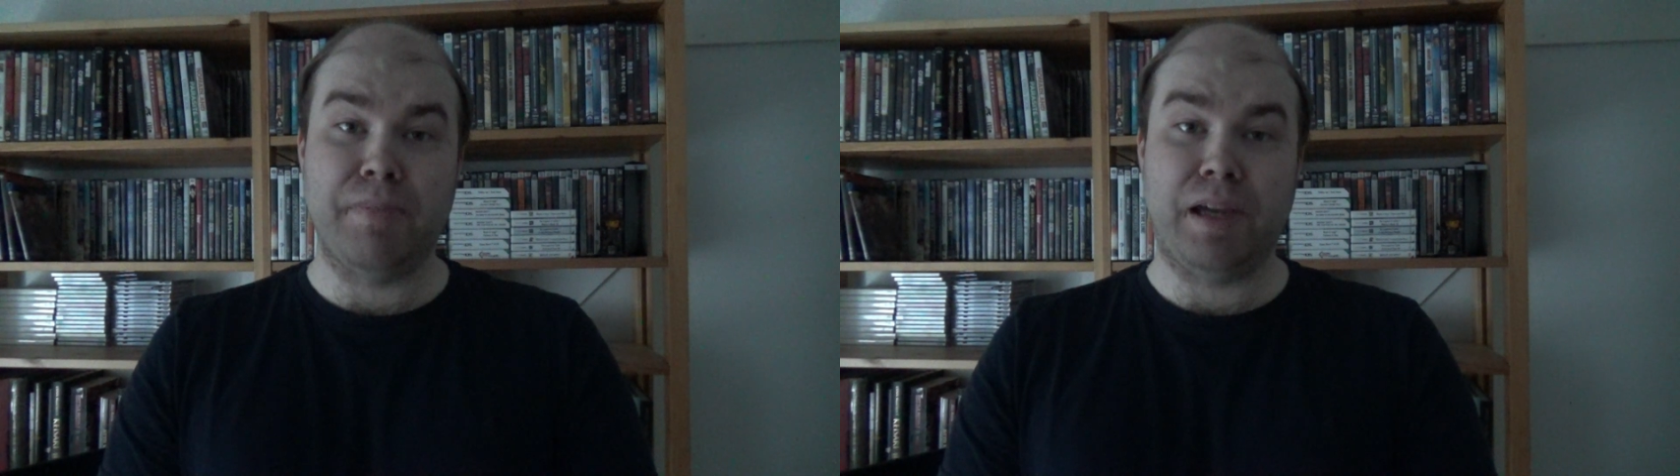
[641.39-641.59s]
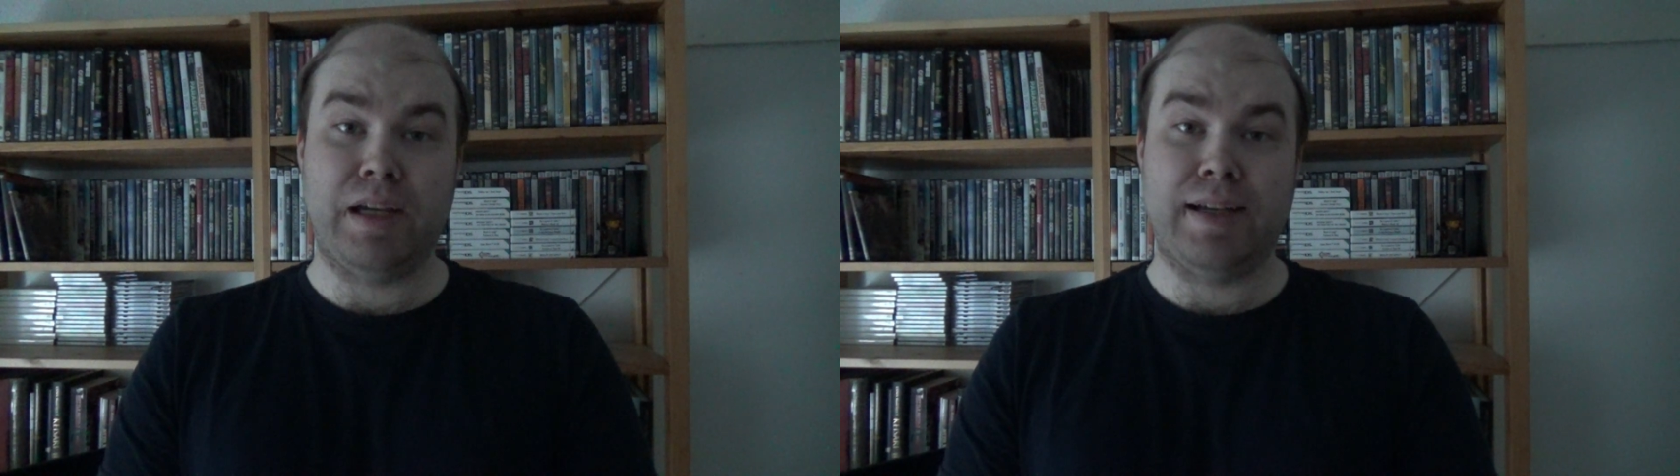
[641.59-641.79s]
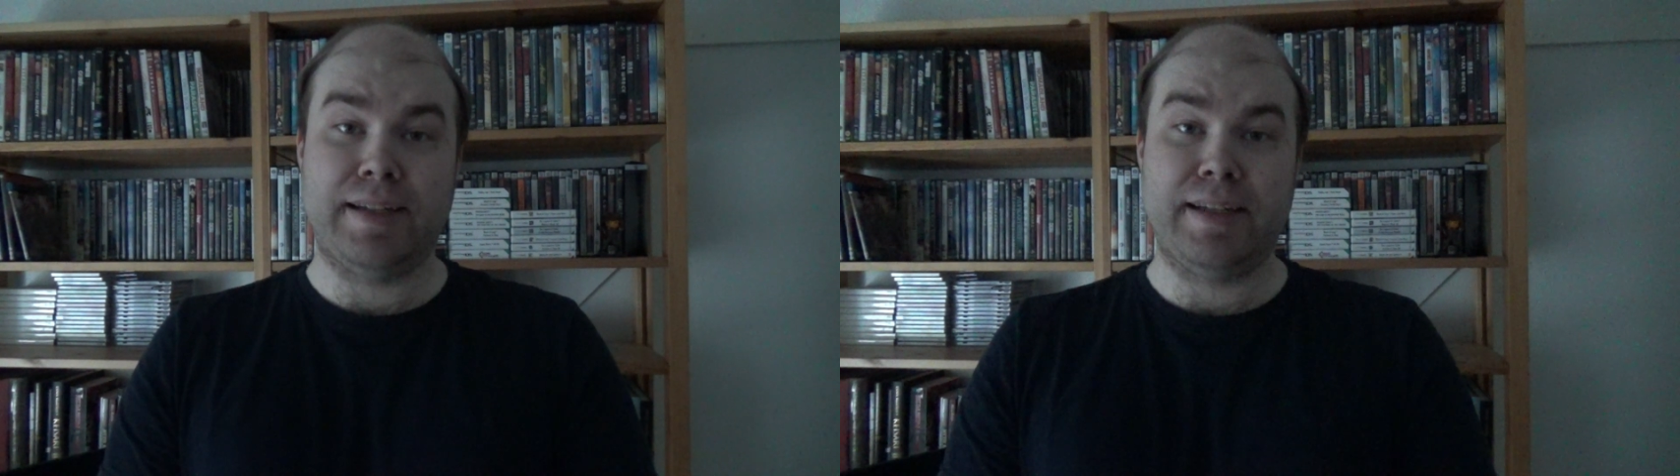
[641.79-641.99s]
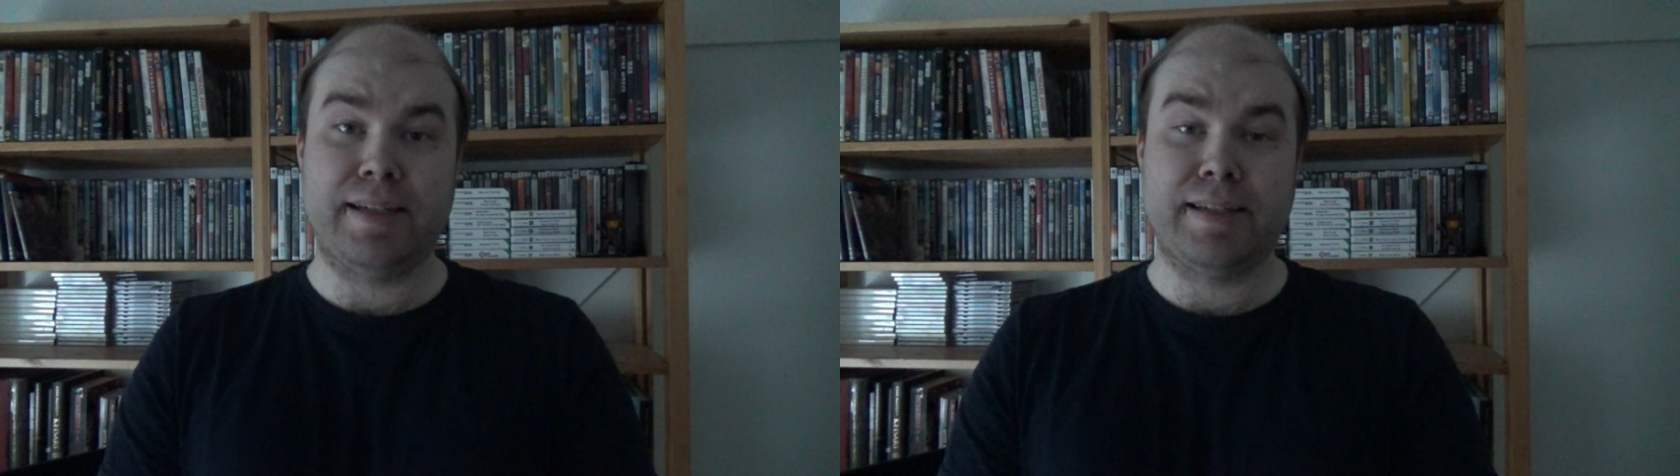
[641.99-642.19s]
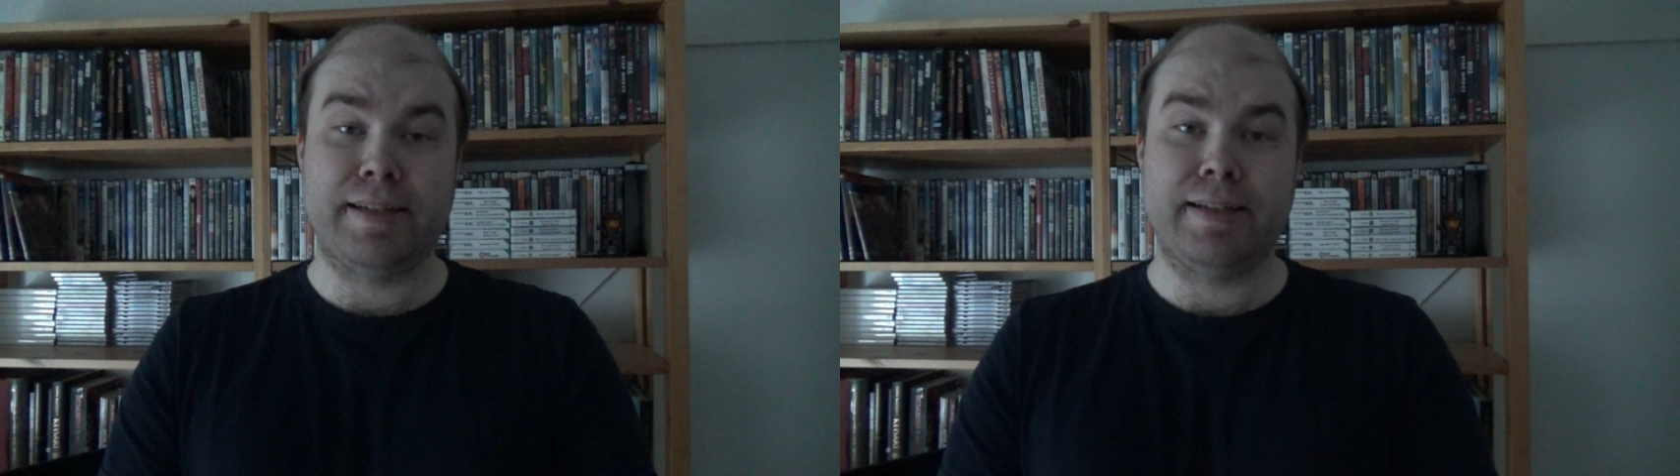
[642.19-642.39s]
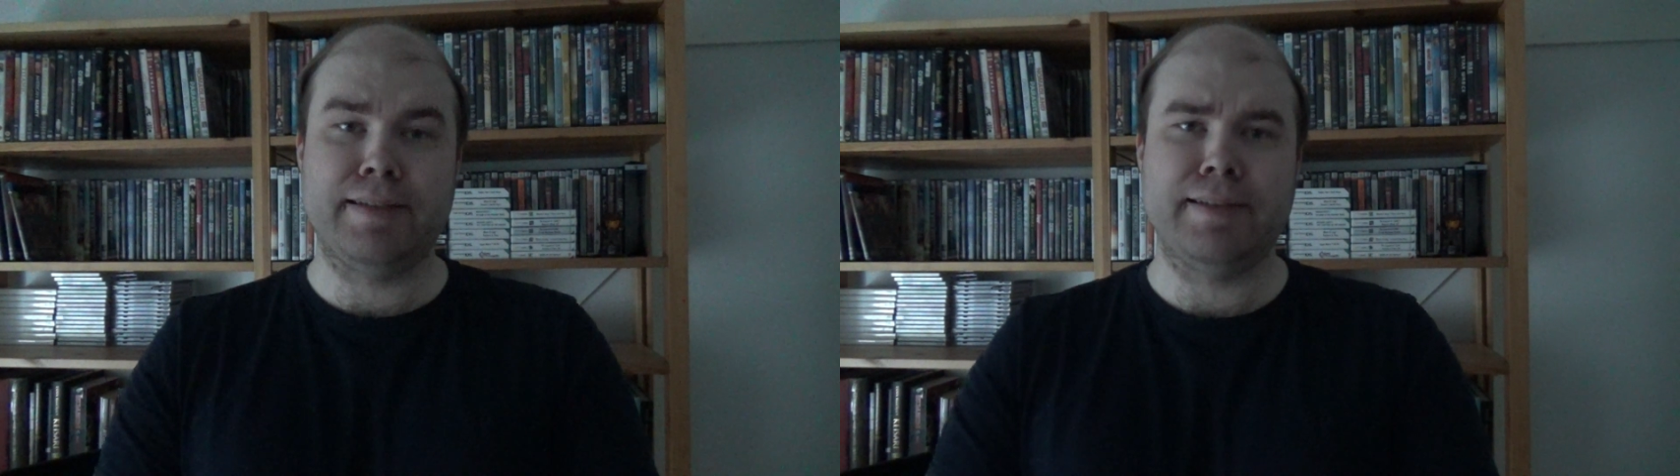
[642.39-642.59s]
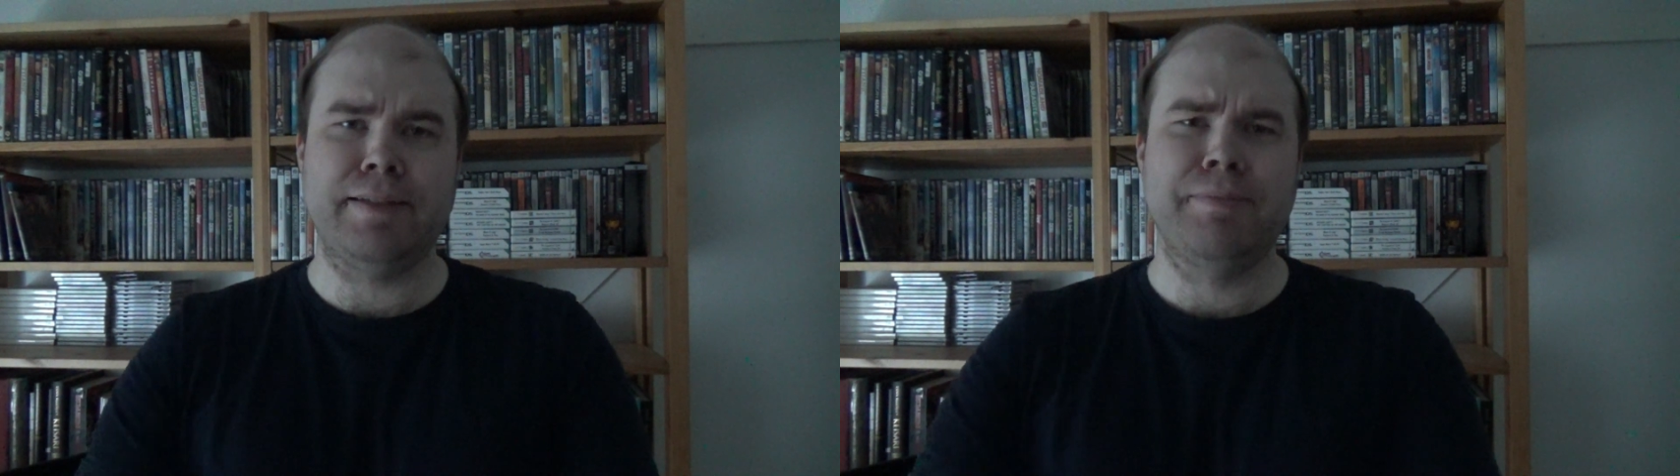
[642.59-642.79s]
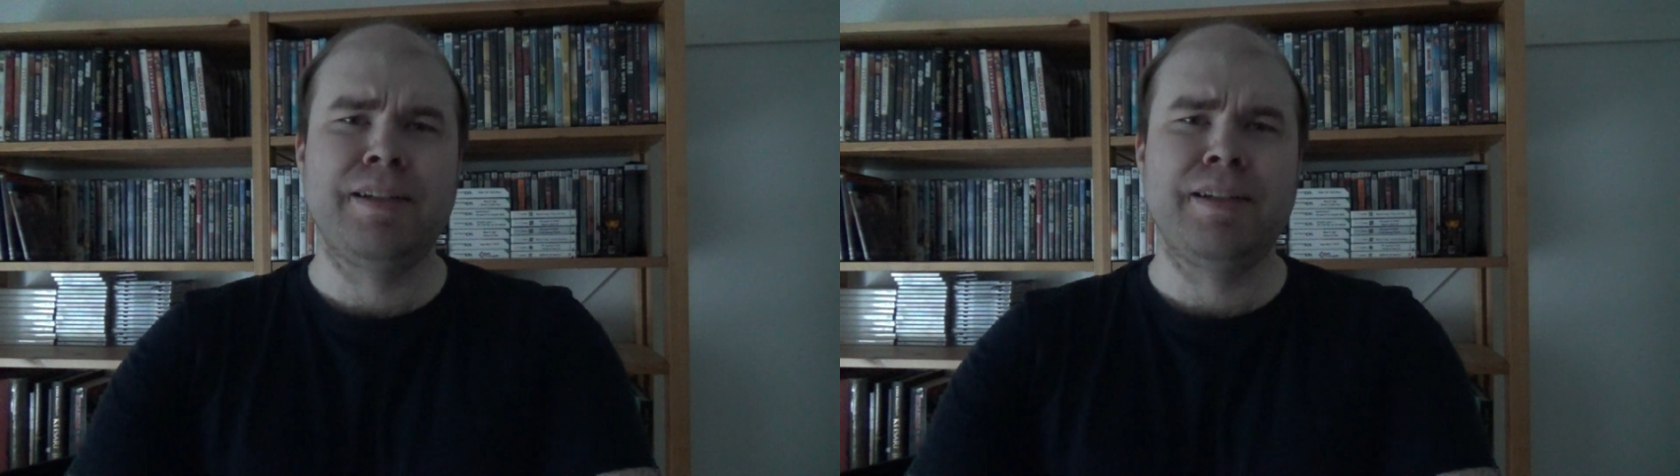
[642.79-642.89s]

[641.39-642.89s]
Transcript: mechanics and uh,